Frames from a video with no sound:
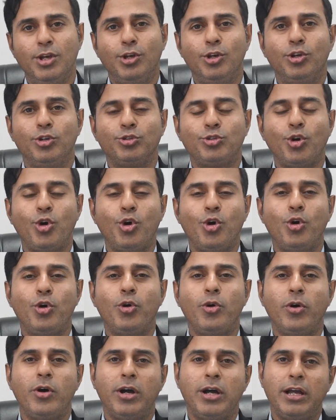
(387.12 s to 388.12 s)

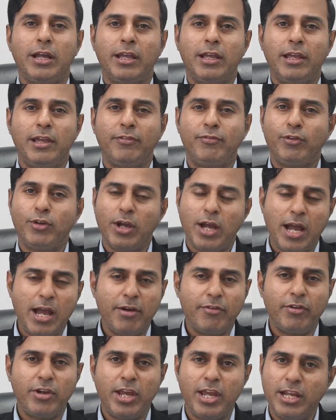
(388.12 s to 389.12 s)
So, if you
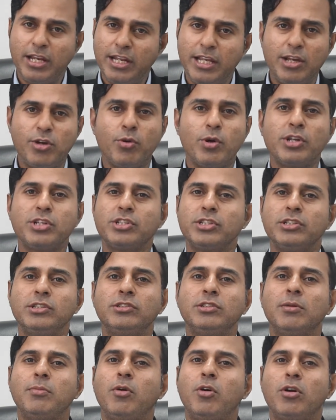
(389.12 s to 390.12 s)
have any
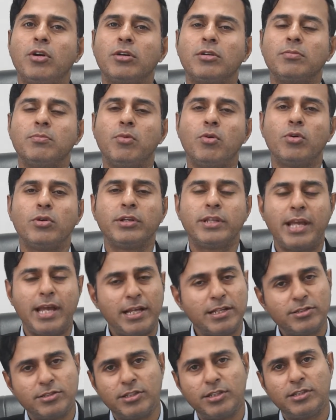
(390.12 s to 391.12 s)
questions about bone
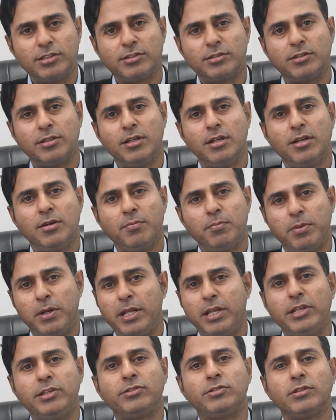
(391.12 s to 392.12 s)
cancers,
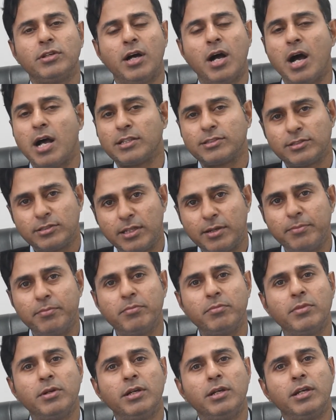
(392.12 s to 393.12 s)
please ask
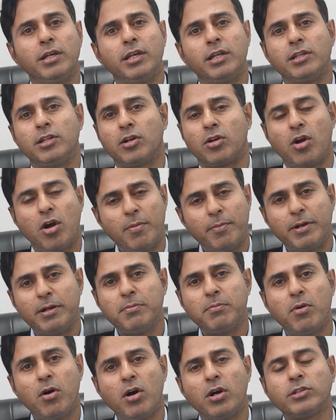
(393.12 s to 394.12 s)
them in the
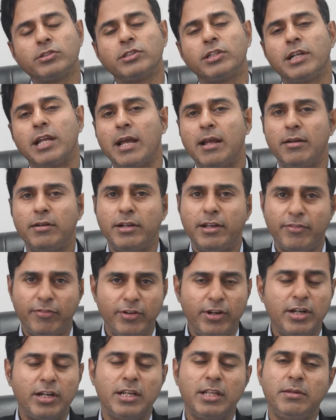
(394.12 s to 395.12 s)
comment box, and I will
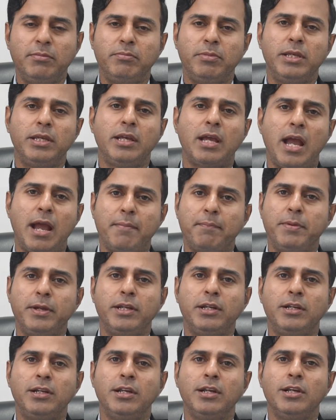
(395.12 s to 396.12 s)
definitely be
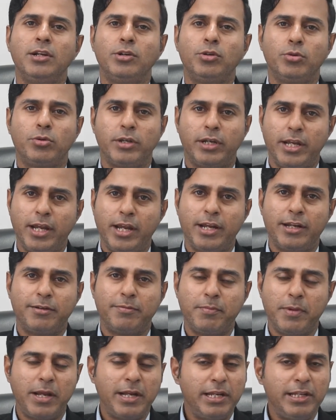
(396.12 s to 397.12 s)
happy to create
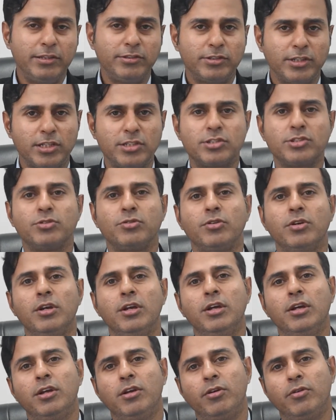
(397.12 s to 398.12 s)
many such
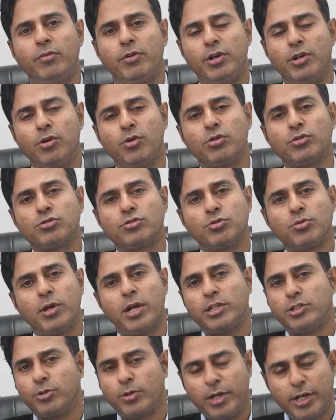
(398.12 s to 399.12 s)
videos to
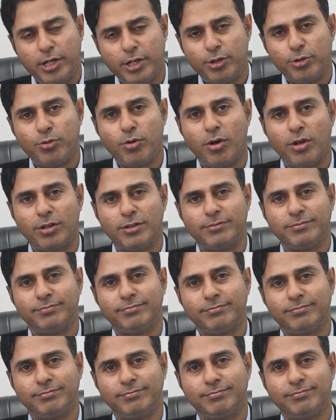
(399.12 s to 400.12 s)
educate you all.
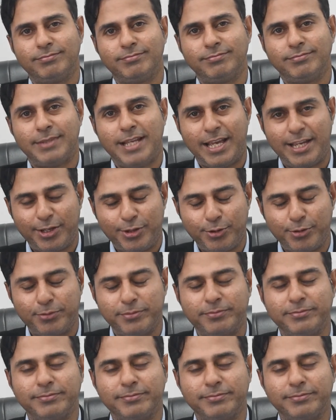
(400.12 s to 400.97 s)
Thank you.